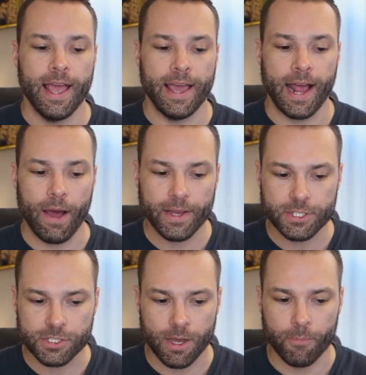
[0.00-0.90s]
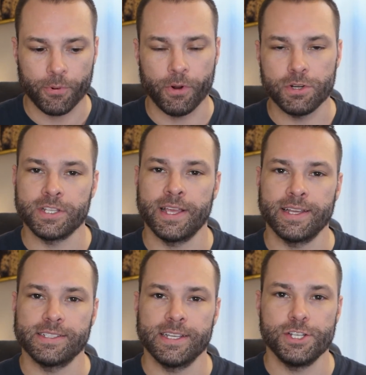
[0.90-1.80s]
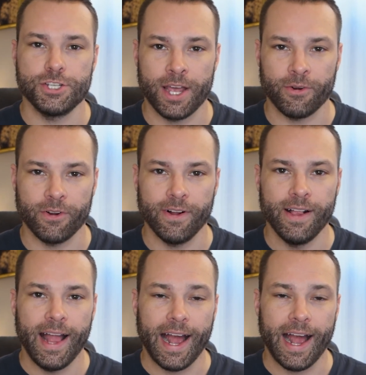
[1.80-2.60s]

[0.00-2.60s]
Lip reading: and how I just approach things in general.